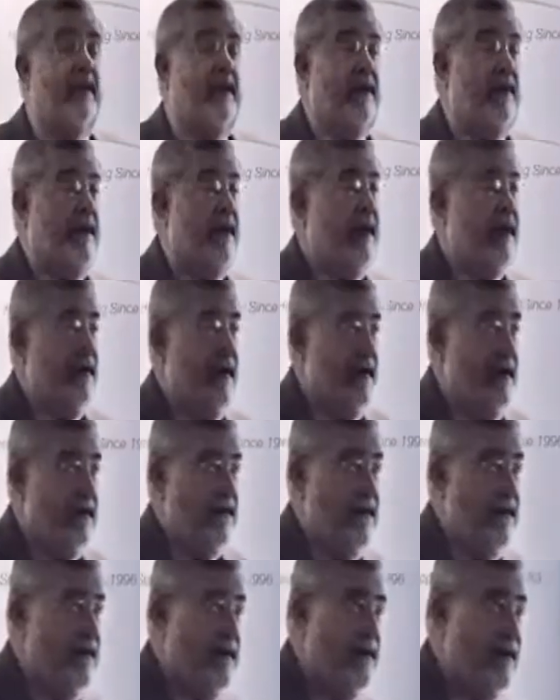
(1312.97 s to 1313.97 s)
money back. No,
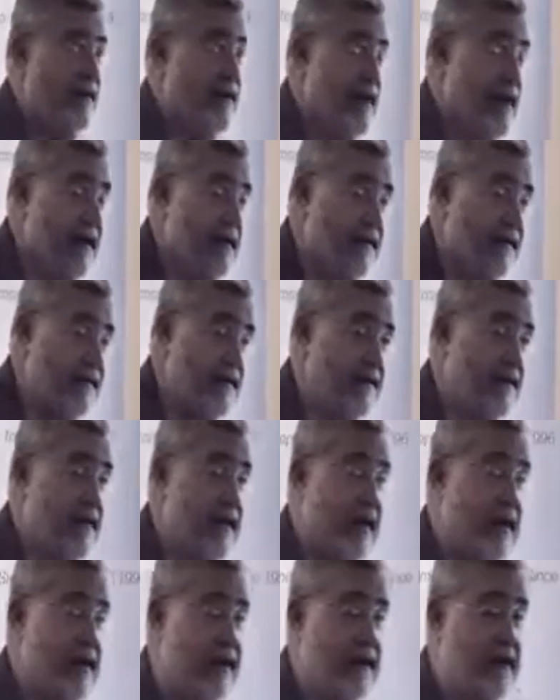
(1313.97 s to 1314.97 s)
no, I don't do
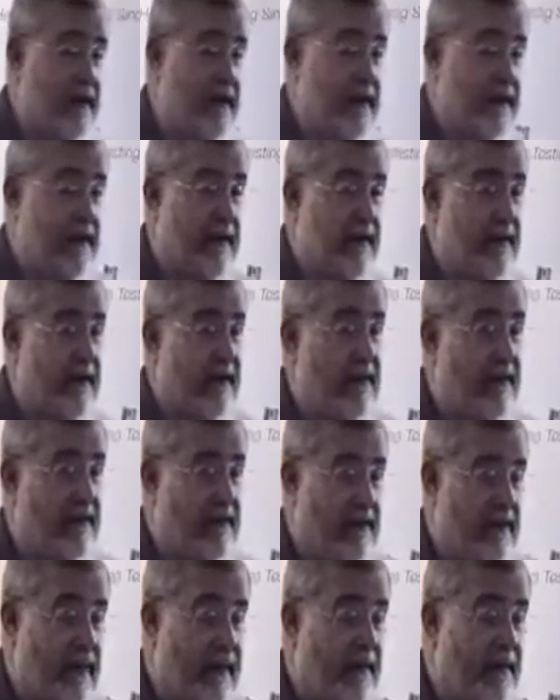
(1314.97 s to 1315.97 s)
that.
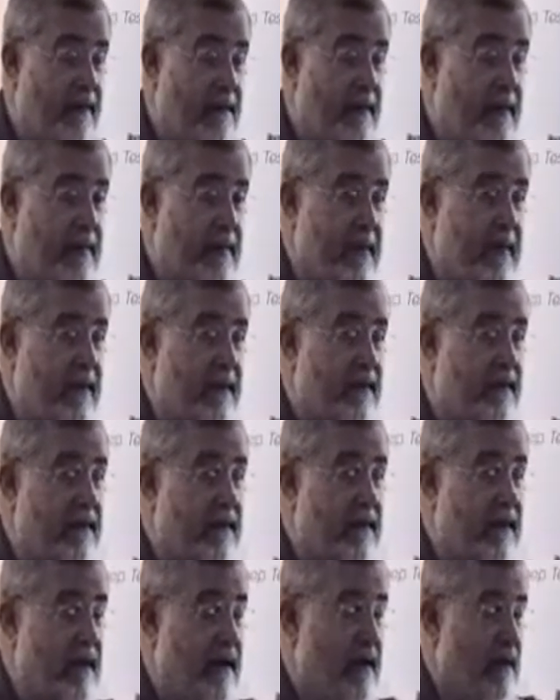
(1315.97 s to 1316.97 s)
So I'll do my best.
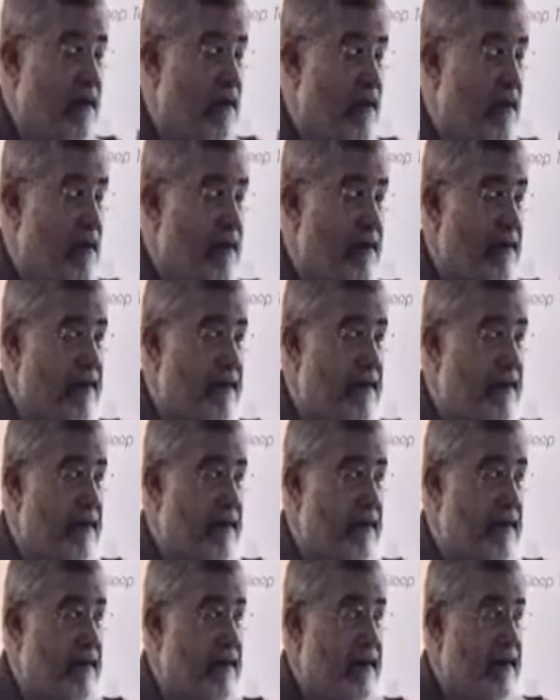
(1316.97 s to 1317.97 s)
I'll work with you.
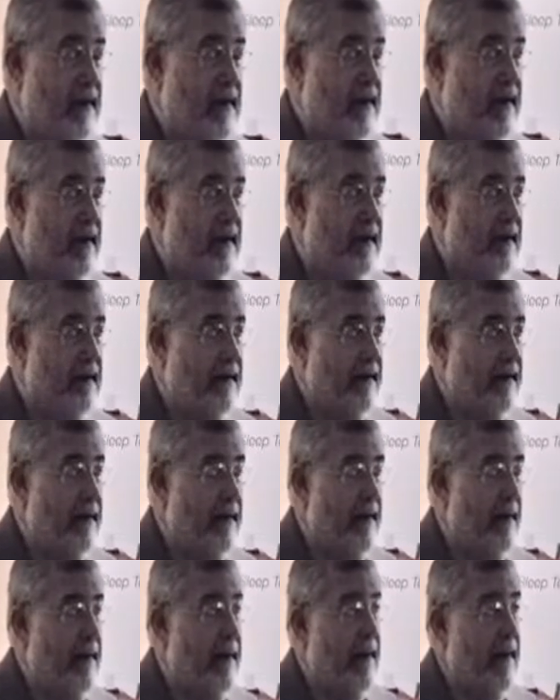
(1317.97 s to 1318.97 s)
And
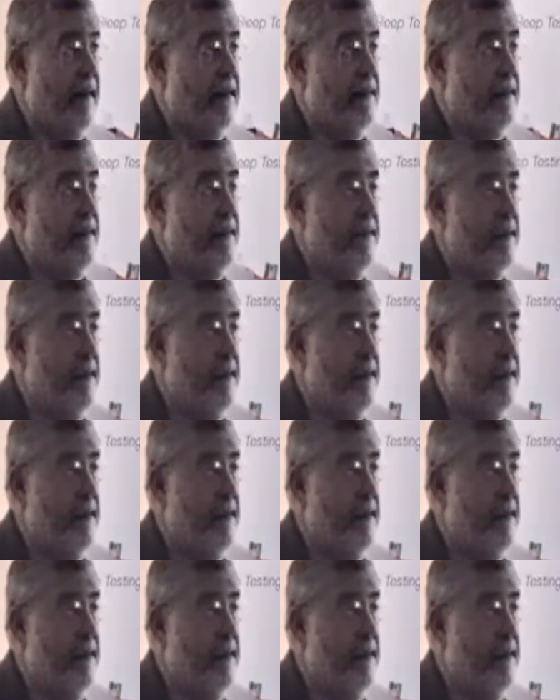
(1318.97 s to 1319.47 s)
again,